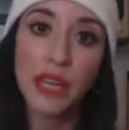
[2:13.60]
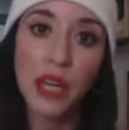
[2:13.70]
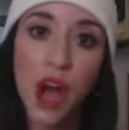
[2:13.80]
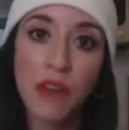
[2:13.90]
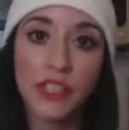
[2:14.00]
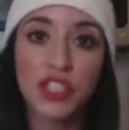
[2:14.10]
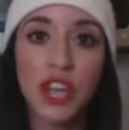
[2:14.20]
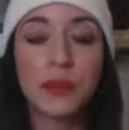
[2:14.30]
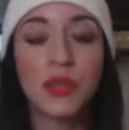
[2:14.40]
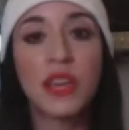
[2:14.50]
coffee shops, so
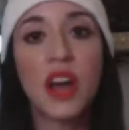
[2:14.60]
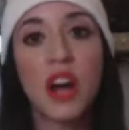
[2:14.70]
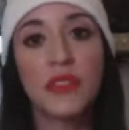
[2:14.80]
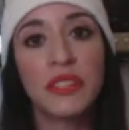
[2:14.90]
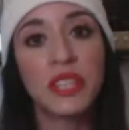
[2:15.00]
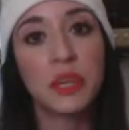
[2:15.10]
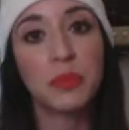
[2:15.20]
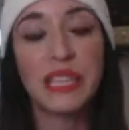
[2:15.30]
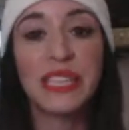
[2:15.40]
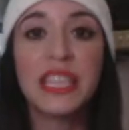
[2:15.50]
they harvest their
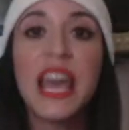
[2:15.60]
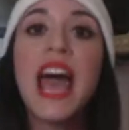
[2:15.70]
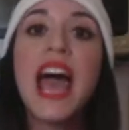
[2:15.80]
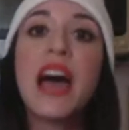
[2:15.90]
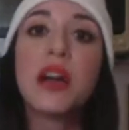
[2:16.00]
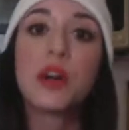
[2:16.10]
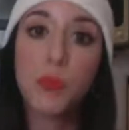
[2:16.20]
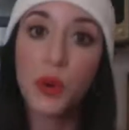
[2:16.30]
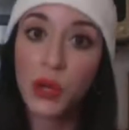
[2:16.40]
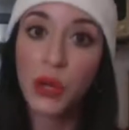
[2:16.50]
beans,
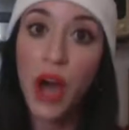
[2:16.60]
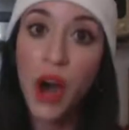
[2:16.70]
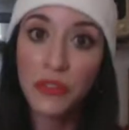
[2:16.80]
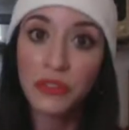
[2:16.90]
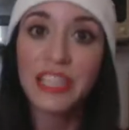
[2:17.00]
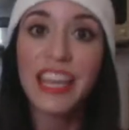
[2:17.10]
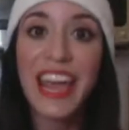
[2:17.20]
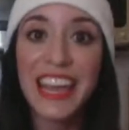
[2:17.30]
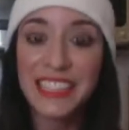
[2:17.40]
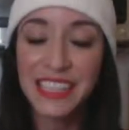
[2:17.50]
both coffee
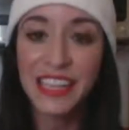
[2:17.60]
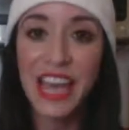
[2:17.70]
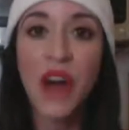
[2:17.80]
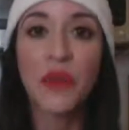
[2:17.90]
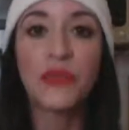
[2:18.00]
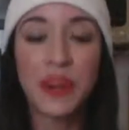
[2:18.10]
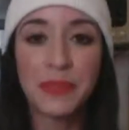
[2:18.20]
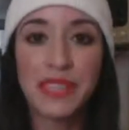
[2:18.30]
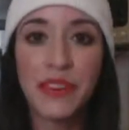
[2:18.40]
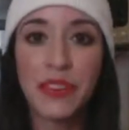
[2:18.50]
and cacao, from
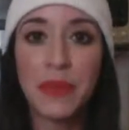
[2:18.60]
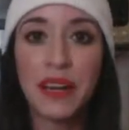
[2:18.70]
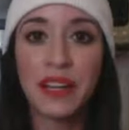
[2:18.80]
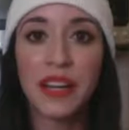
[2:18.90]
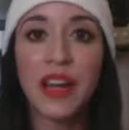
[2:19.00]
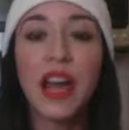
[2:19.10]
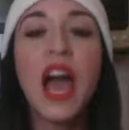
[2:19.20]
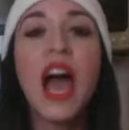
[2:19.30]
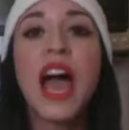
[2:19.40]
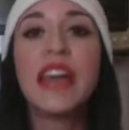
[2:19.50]
South America.
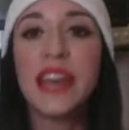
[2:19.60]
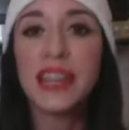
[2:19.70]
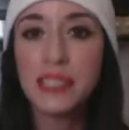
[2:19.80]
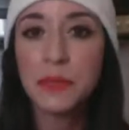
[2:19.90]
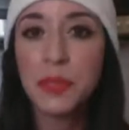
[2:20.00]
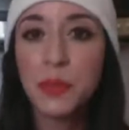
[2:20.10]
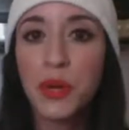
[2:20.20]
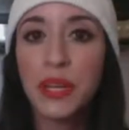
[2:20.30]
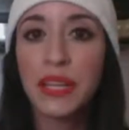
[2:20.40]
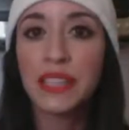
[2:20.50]
And ask them to put
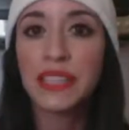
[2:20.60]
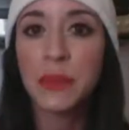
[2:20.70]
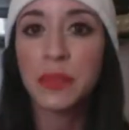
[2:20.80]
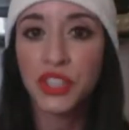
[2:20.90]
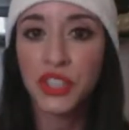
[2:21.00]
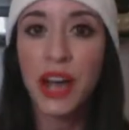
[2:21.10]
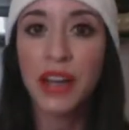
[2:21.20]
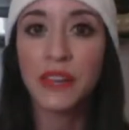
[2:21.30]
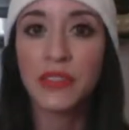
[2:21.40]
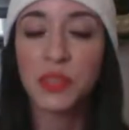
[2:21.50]
a double shot of
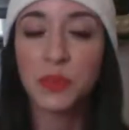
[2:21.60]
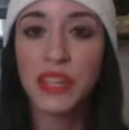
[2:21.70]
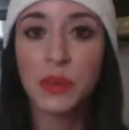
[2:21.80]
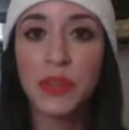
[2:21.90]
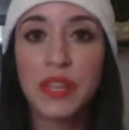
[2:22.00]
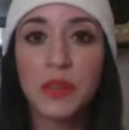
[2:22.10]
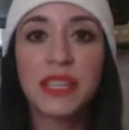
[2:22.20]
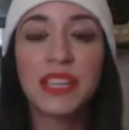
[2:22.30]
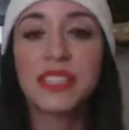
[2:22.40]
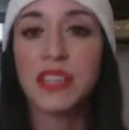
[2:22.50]
espresso in there because
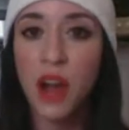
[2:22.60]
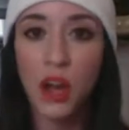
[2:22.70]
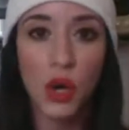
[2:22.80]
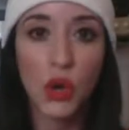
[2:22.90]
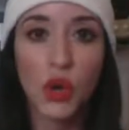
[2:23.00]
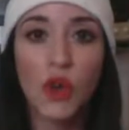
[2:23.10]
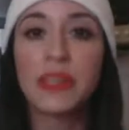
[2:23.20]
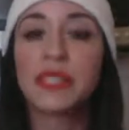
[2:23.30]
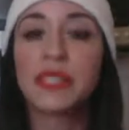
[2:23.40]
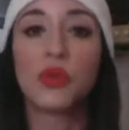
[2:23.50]
their hot cocoa makes a
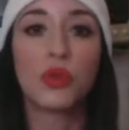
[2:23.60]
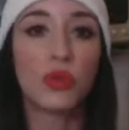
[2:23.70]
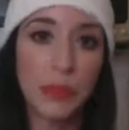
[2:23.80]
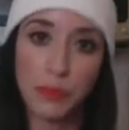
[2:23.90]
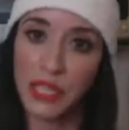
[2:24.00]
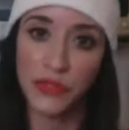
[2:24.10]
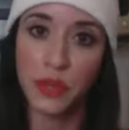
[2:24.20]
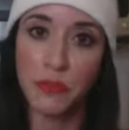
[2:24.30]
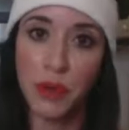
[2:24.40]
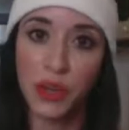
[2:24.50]
great base for a
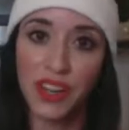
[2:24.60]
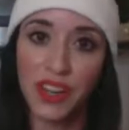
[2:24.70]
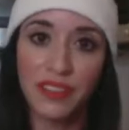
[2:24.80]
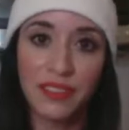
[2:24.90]
mocha.